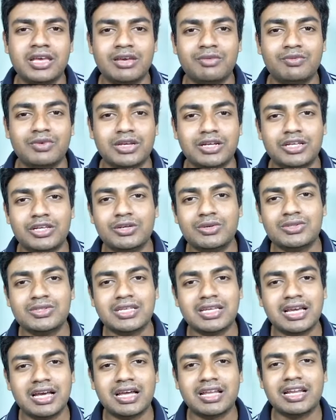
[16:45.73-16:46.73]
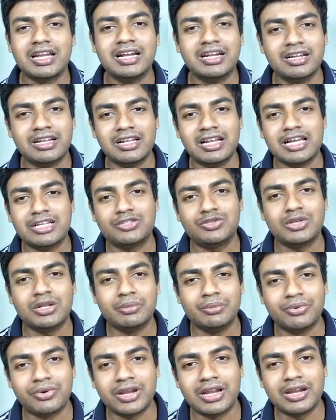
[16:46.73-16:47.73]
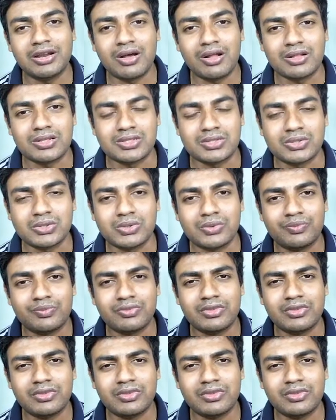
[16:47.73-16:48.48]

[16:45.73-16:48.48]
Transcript: we are using our intellectual brain also.